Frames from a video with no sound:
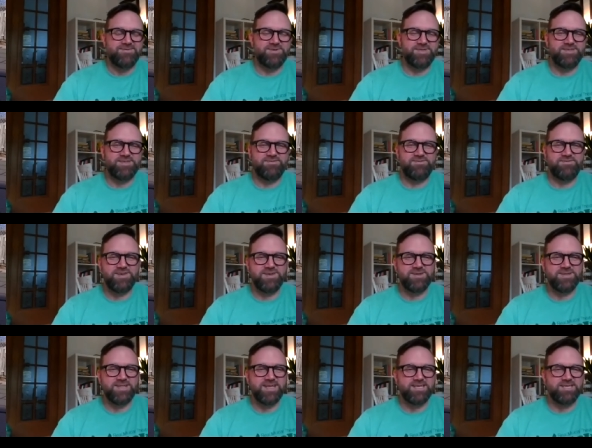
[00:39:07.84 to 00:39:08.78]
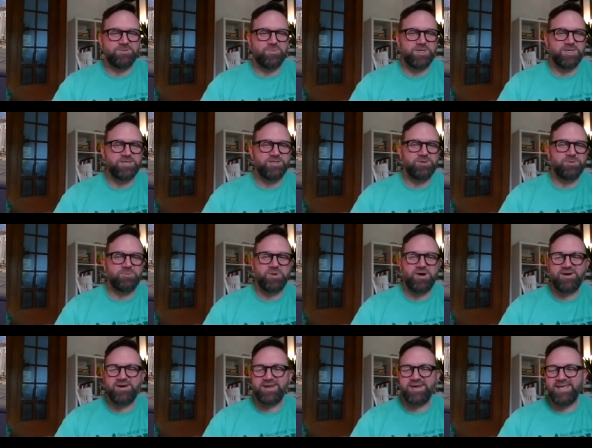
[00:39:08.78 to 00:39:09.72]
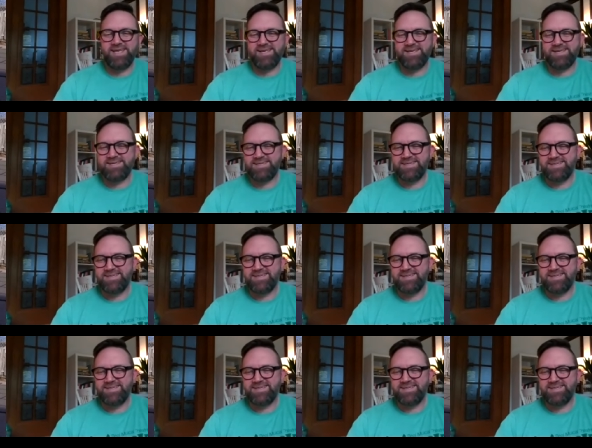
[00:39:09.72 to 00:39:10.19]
What's it feel like to be in your body?